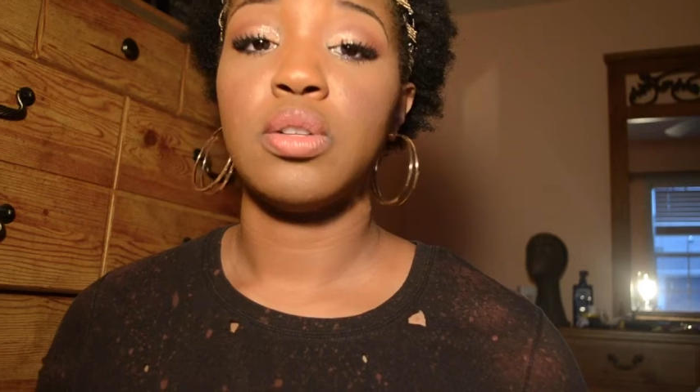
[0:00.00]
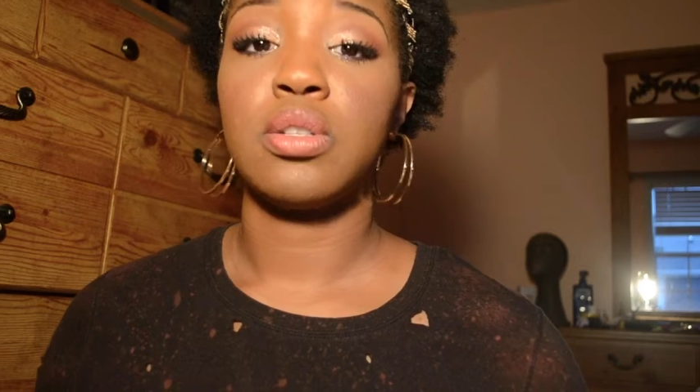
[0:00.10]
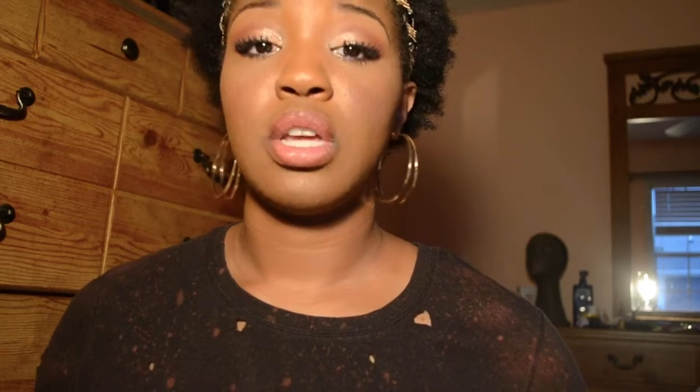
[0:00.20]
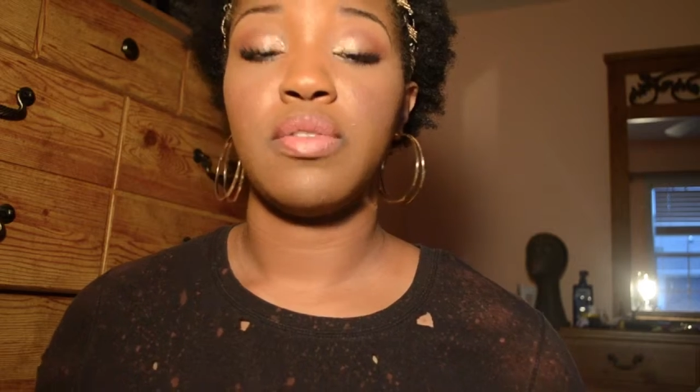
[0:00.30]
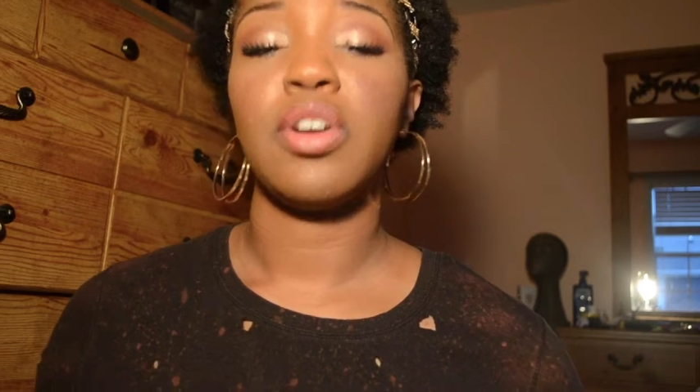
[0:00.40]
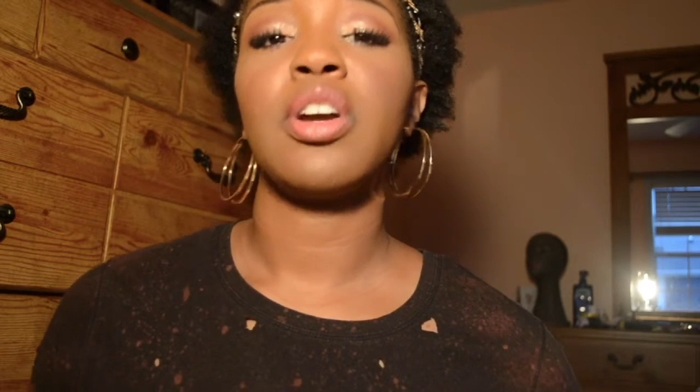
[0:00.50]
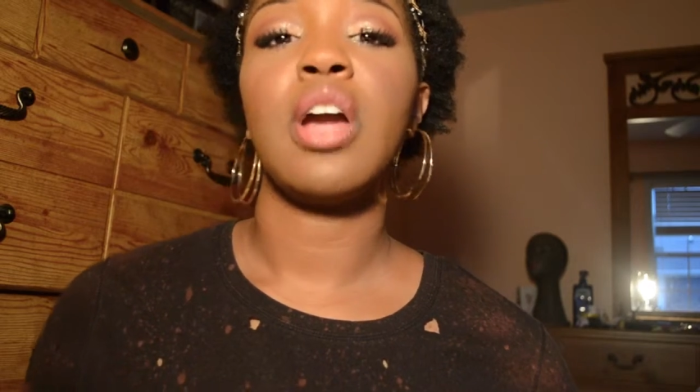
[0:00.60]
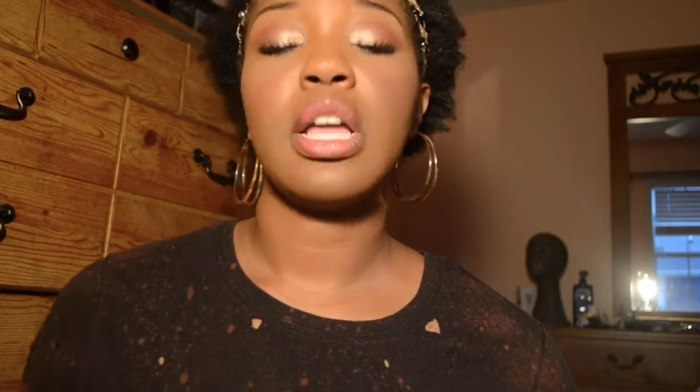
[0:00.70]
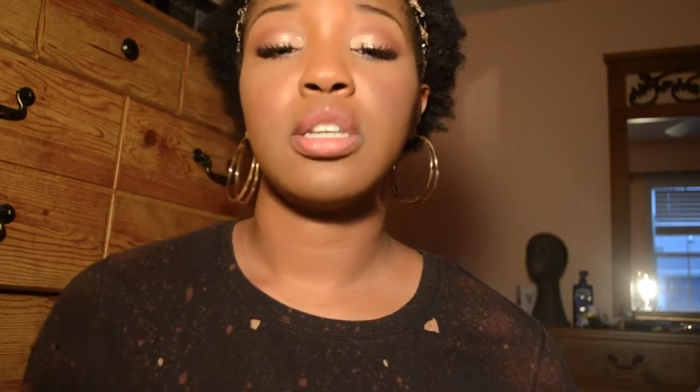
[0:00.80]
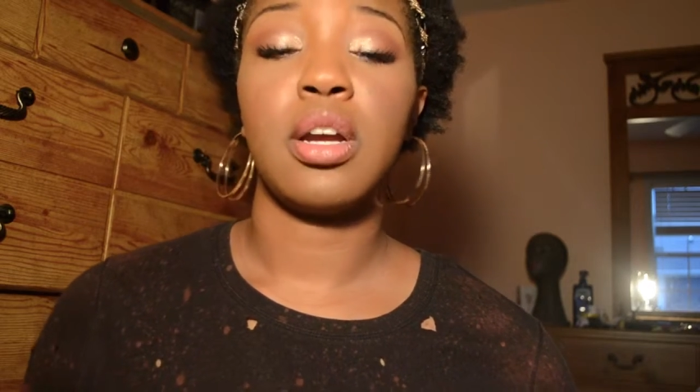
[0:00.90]
So if you're
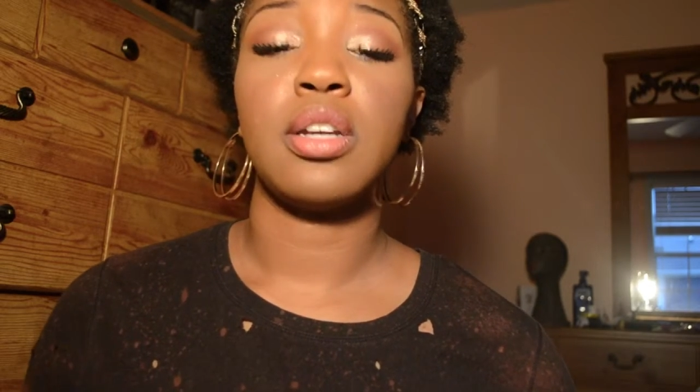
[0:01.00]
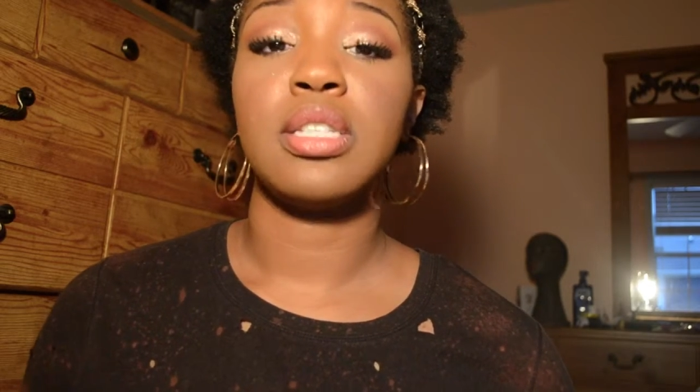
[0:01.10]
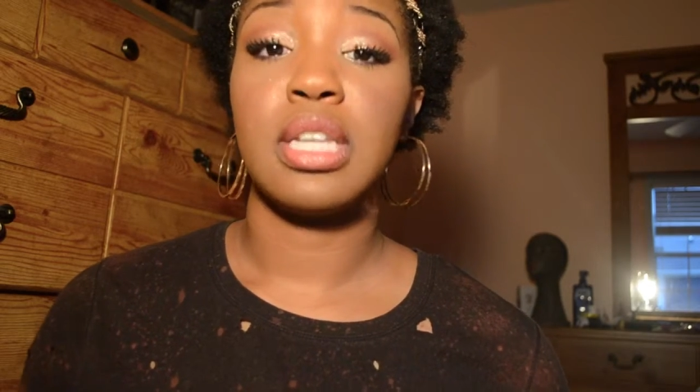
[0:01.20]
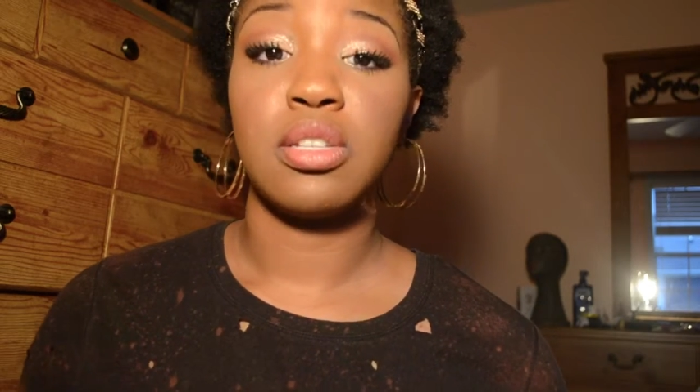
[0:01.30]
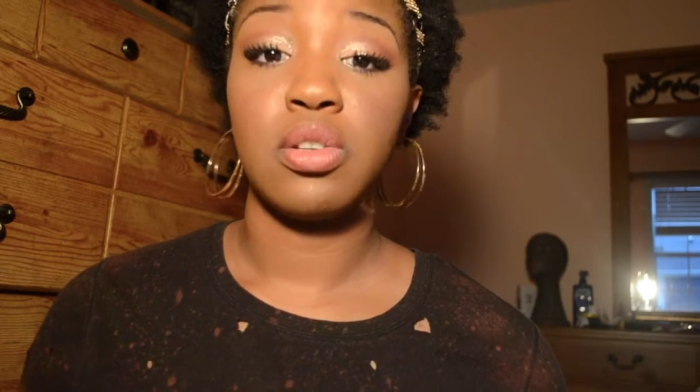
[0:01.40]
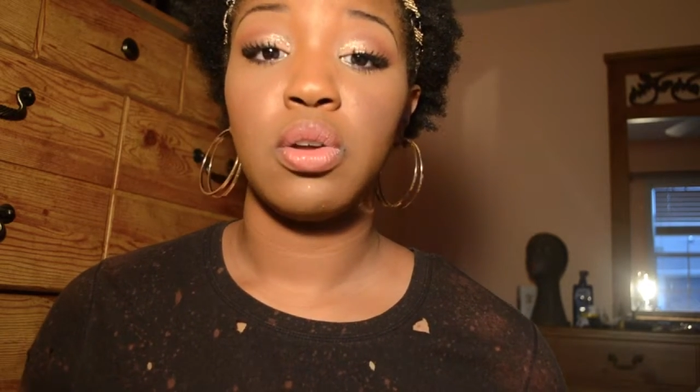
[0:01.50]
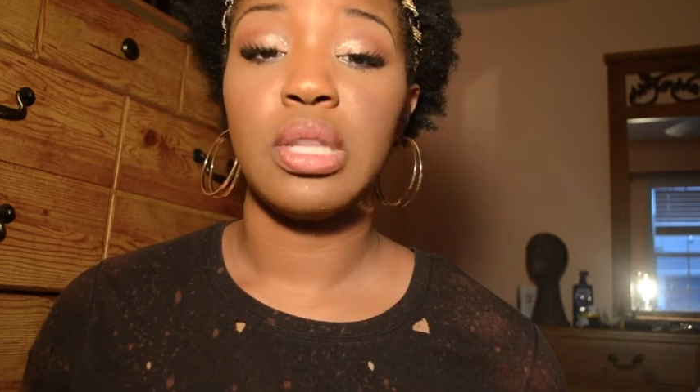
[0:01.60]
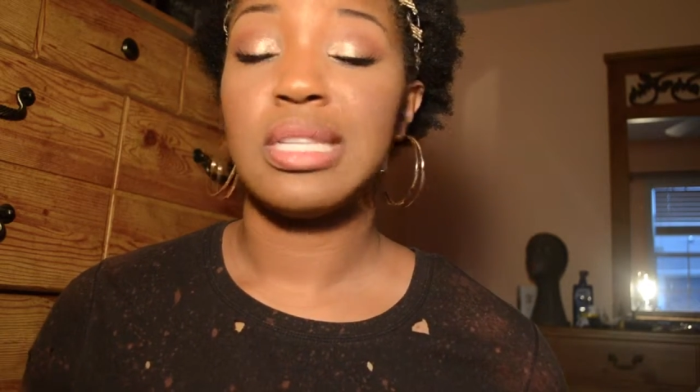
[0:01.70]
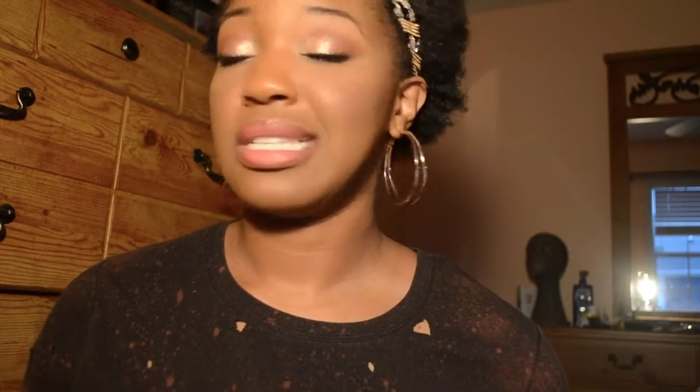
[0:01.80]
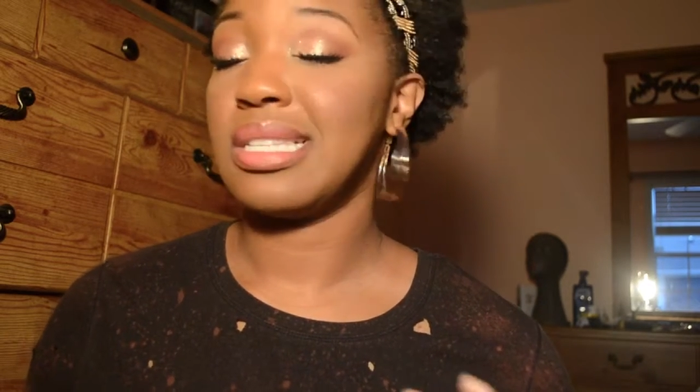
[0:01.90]
a darker skin tone,
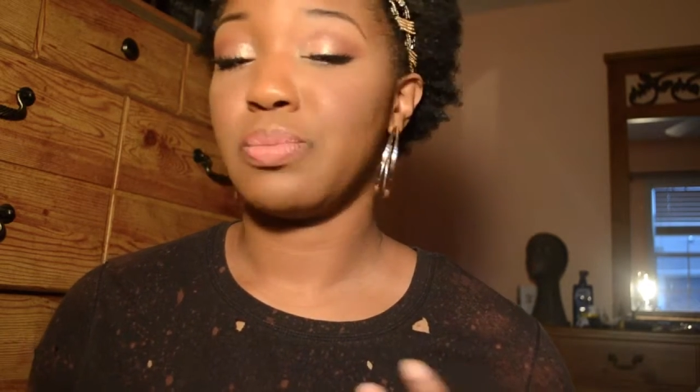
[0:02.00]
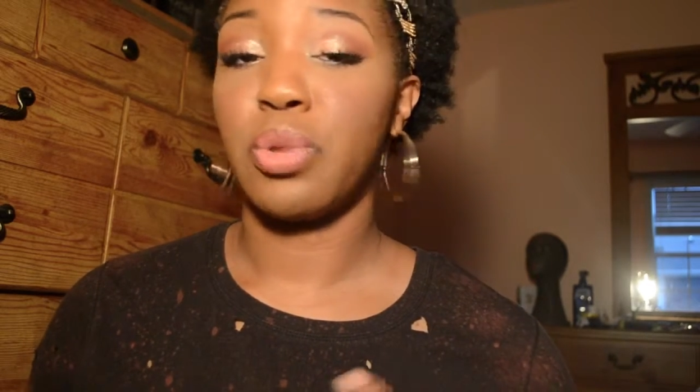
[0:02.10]
this is